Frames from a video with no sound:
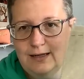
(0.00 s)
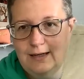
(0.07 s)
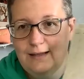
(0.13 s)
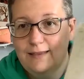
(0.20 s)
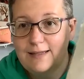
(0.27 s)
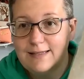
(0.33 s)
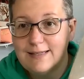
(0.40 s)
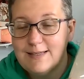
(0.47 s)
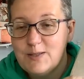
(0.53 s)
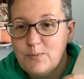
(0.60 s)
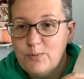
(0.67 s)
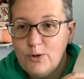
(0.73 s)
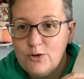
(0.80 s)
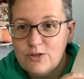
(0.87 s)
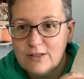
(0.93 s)
This is the
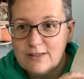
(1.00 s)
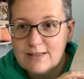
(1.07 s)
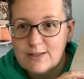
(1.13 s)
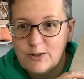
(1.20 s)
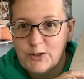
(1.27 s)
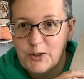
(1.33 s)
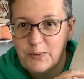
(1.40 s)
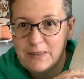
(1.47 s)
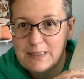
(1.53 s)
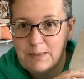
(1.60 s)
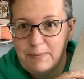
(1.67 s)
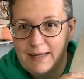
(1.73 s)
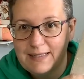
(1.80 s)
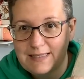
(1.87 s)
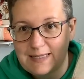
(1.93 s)
project that's going to go into
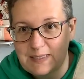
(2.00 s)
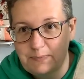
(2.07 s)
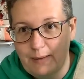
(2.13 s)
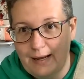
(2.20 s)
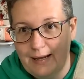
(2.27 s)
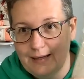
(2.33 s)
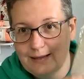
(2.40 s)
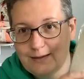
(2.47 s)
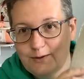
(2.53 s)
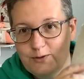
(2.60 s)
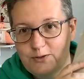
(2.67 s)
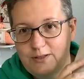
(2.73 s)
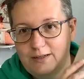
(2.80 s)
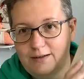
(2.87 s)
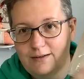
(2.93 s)
Betsy's bag, because
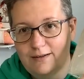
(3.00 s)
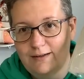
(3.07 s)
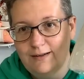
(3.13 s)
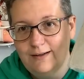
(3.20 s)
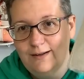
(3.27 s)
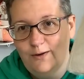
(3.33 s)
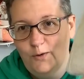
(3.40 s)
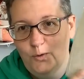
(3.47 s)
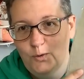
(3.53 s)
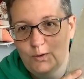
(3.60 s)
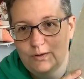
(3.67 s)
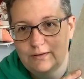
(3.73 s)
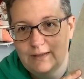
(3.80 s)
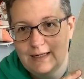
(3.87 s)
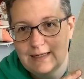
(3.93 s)
they're
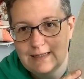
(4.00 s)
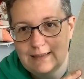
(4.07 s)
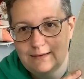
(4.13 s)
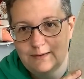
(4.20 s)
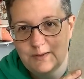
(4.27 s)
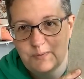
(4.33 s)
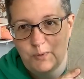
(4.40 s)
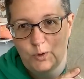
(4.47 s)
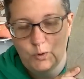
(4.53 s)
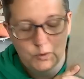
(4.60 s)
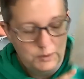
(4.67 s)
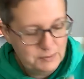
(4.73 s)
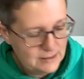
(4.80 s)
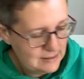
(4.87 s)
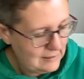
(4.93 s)
all nice little small
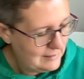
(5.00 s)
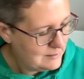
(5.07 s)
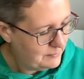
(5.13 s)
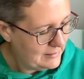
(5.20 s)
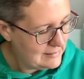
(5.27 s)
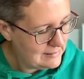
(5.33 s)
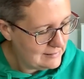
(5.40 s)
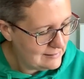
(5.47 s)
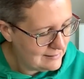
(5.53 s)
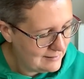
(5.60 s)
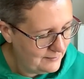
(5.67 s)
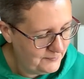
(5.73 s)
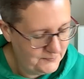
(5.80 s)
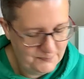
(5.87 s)
ornament size pieces.